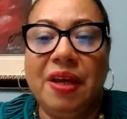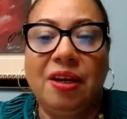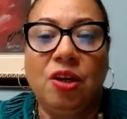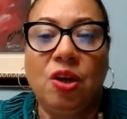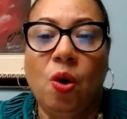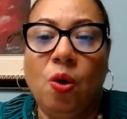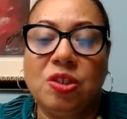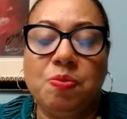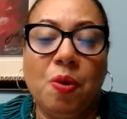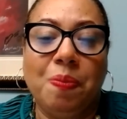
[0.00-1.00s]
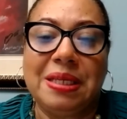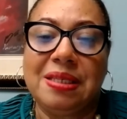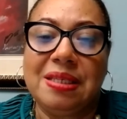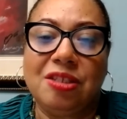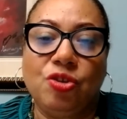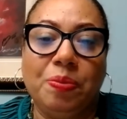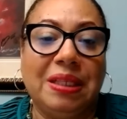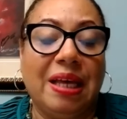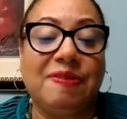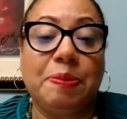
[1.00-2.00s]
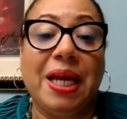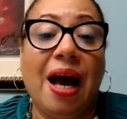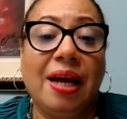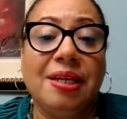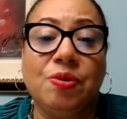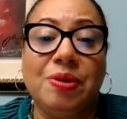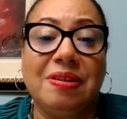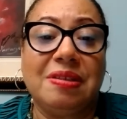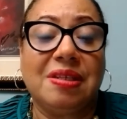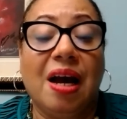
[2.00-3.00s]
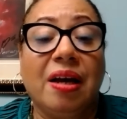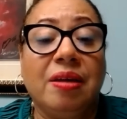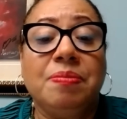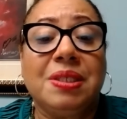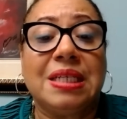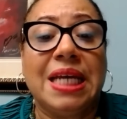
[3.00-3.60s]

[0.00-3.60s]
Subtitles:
that no small business should be left behind during these times.